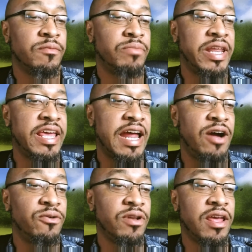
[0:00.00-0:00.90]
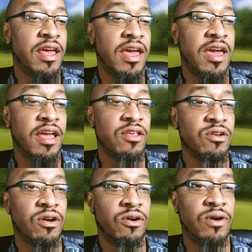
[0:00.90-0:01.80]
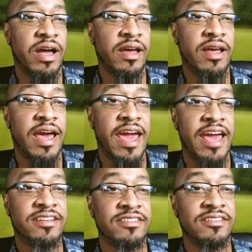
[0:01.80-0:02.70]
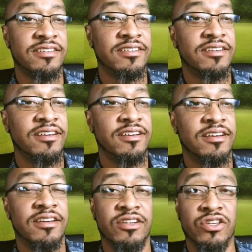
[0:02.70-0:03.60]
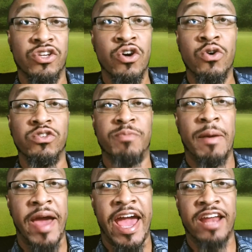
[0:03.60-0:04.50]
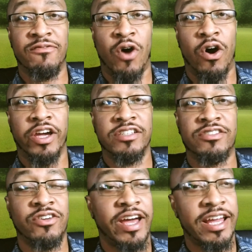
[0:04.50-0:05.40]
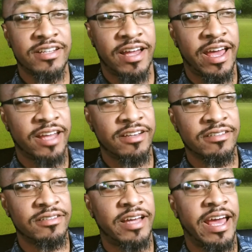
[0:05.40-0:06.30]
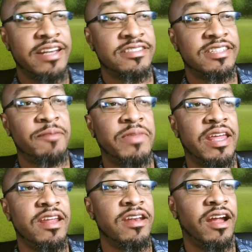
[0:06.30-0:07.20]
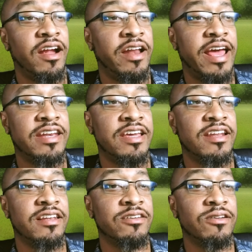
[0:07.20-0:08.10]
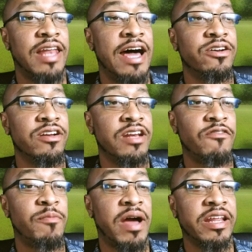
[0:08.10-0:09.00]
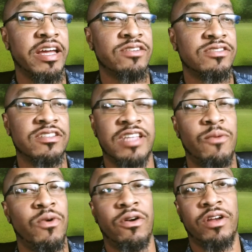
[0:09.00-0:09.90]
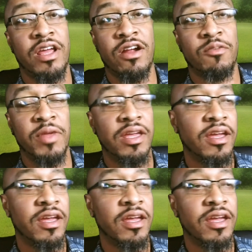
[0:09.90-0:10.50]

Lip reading: played out, and you know, I had to use my man voice. You know, I had to step that in there, and I had to get a little louder than everybody else because they weren't hearing me.